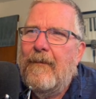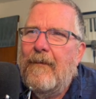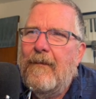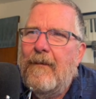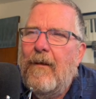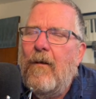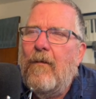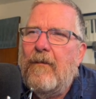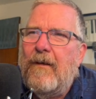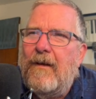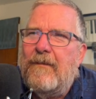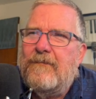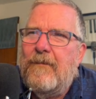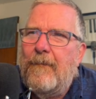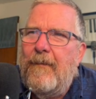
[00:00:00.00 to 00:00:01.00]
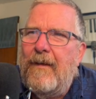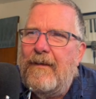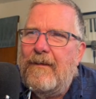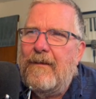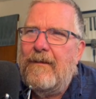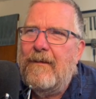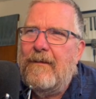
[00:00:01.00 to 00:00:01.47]
Oh, okay, so I'm
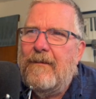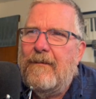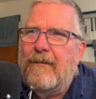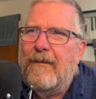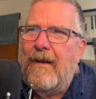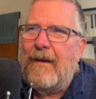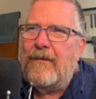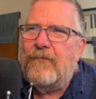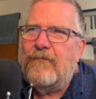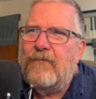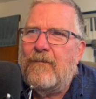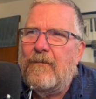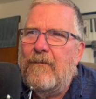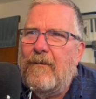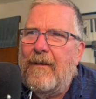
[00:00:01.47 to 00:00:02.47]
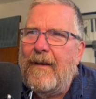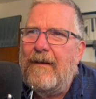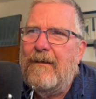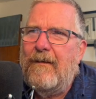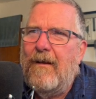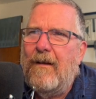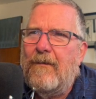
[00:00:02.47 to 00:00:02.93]
adding a little extra
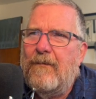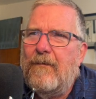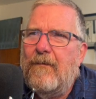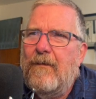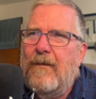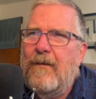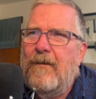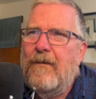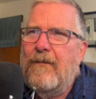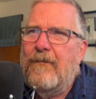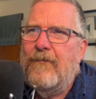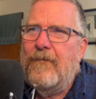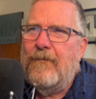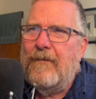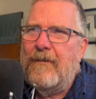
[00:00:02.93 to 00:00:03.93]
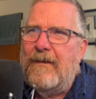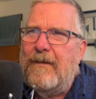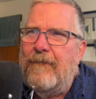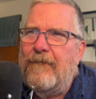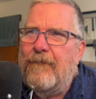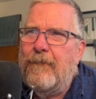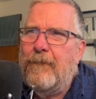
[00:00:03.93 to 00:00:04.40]
light color to the
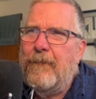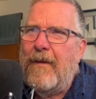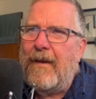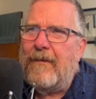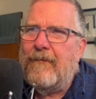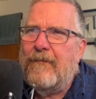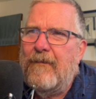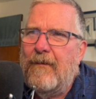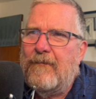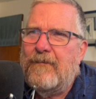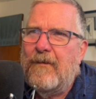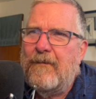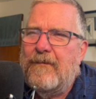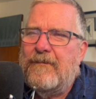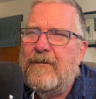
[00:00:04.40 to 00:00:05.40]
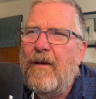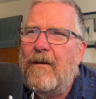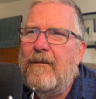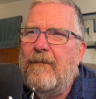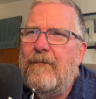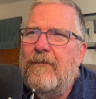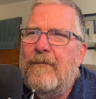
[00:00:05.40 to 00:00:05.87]
leaf pattern that was on the
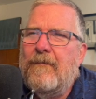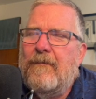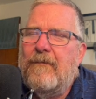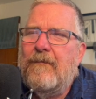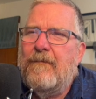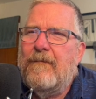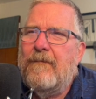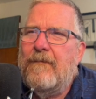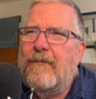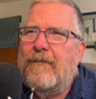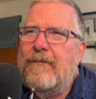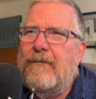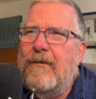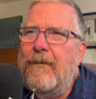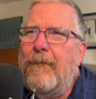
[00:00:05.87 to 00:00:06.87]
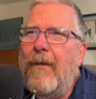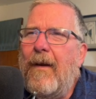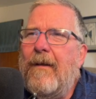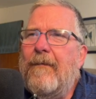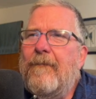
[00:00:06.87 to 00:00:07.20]
side of the teapot.